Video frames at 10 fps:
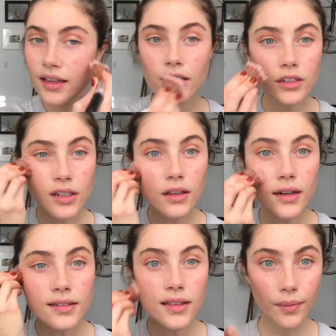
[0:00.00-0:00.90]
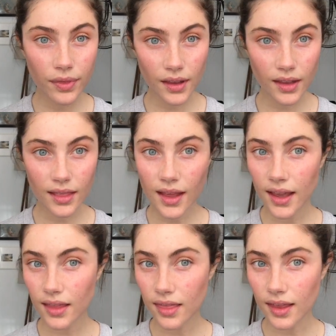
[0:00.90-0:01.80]
it should look something
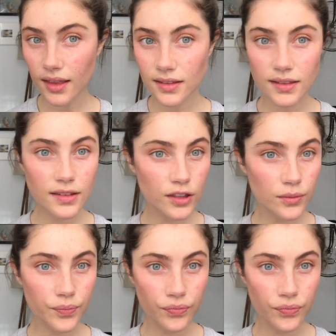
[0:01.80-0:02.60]
like this.